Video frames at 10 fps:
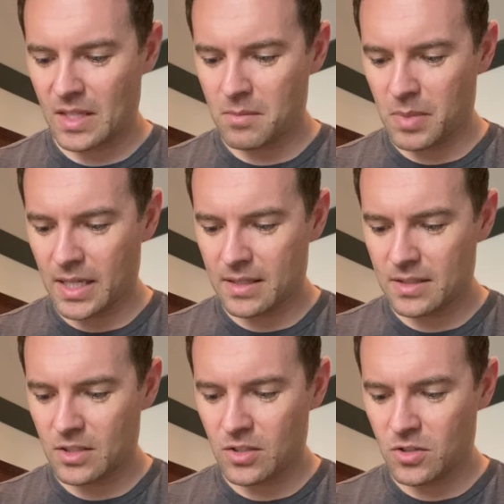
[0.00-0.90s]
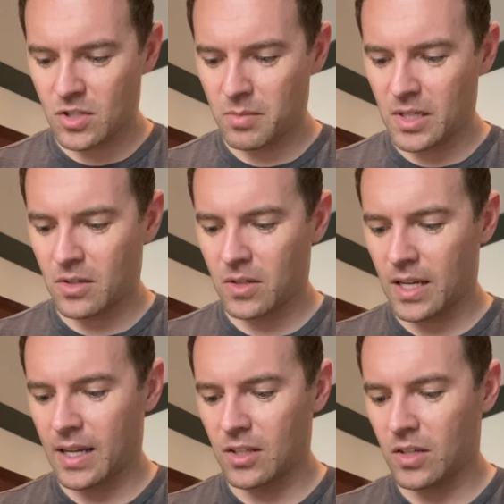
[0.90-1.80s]
but you should be
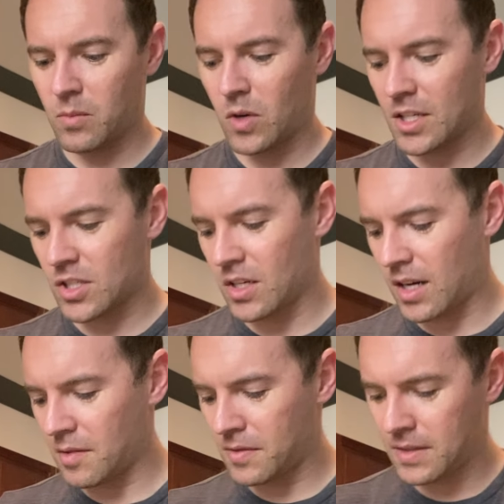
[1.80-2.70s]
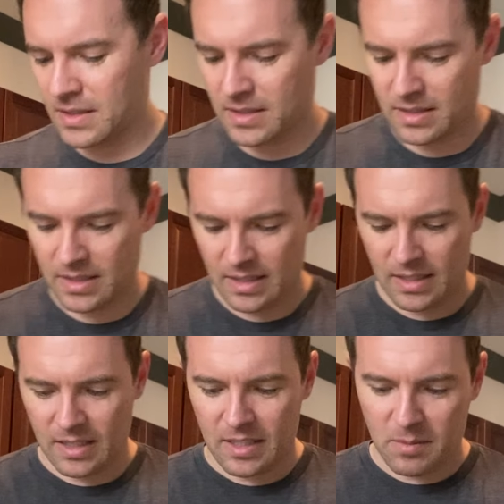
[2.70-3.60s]
okay. You can wash it off.
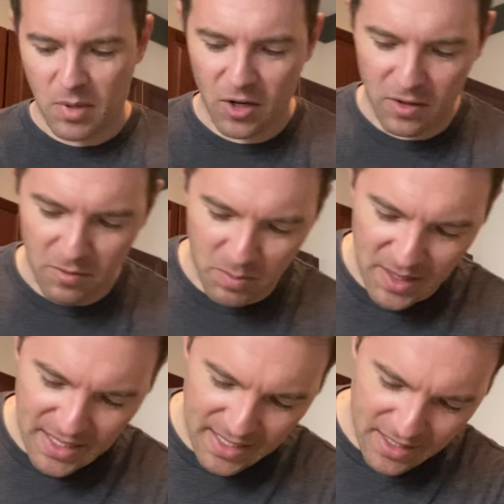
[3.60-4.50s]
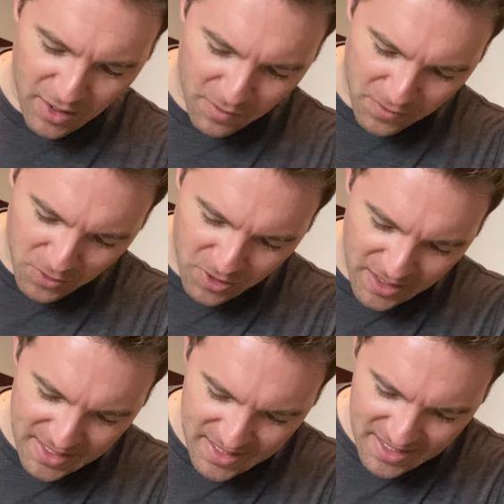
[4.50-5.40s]
Part of being a
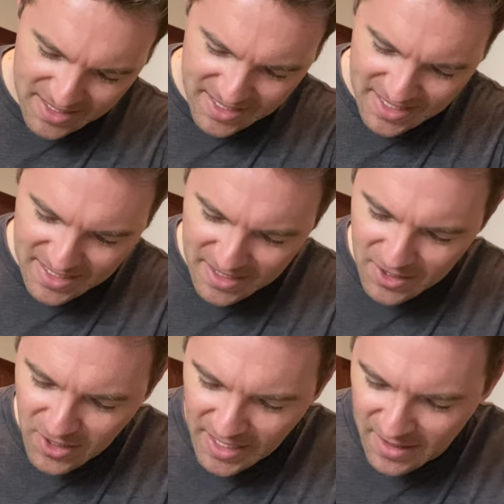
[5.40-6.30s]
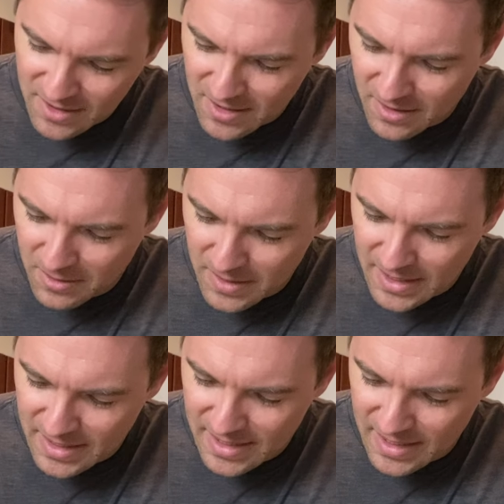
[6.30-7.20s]
florist is your hands are
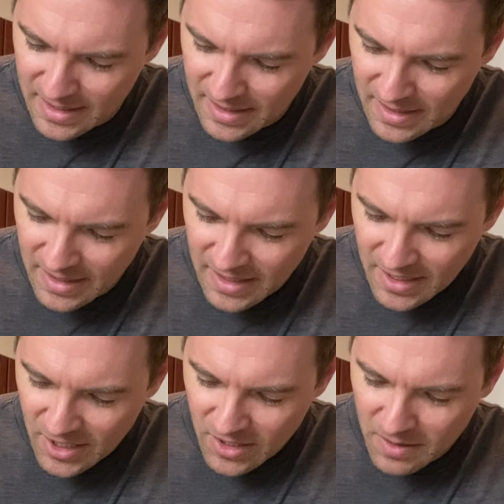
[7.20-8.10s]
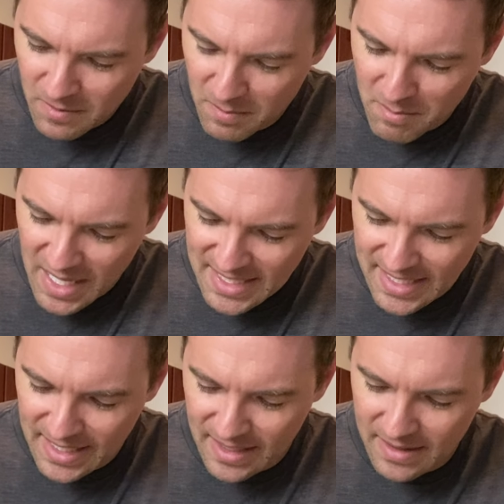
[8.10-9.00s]
always
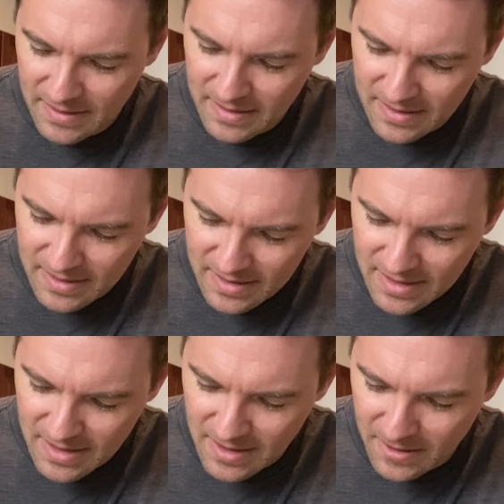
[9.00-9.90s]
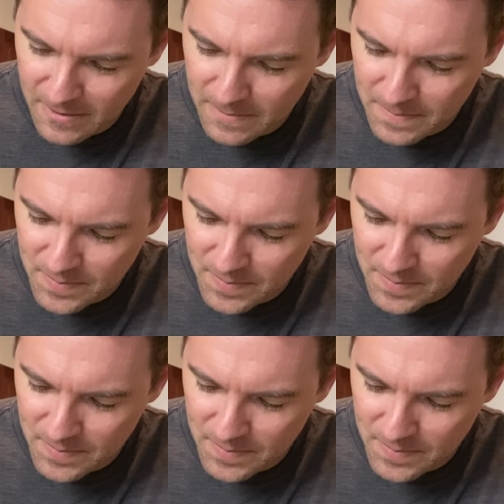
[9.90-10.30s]
messy. So